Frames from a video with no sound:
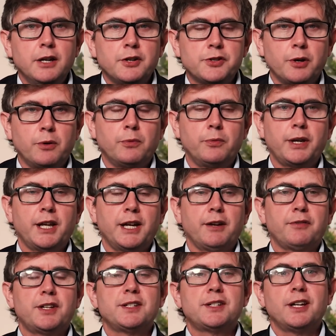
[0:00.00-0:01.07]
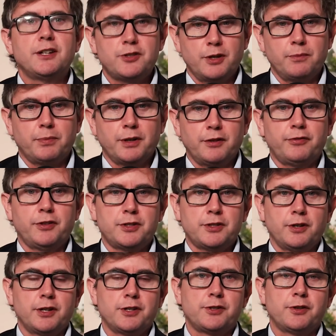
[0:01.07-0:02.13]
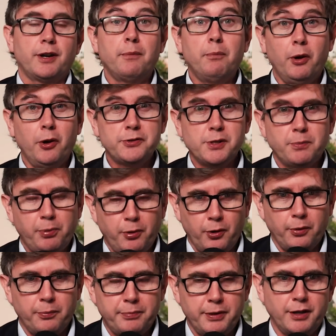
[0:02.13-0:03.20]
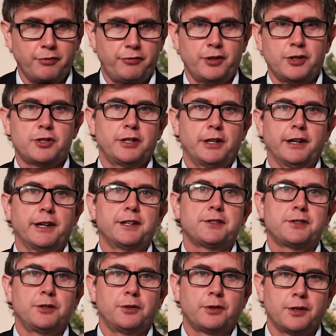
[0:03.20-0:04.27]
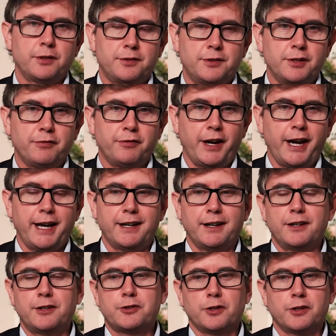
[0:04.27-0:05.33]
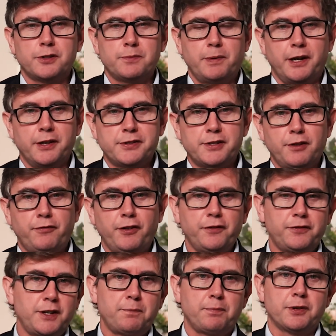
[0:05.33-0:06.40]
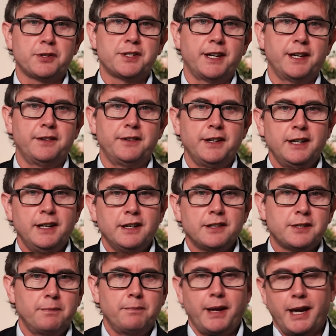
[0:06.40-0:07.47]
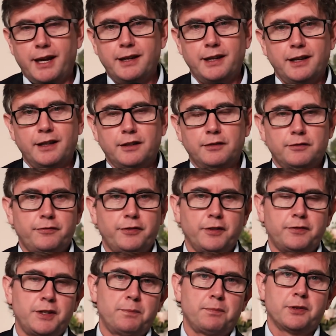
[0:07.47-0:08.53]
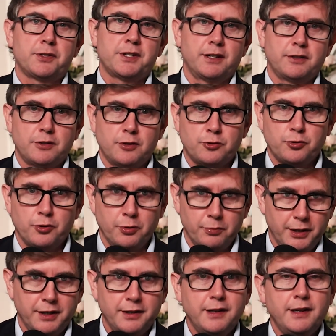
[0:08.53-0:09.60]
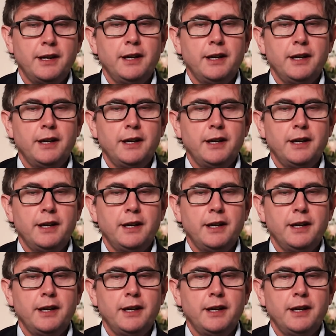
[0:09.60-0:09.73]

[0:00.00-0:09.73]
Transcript: So we can have contingent beneficiaries. You can have multiple beneficiaries. You could divide an insurance policy 50% to Manny and 50% to Truman,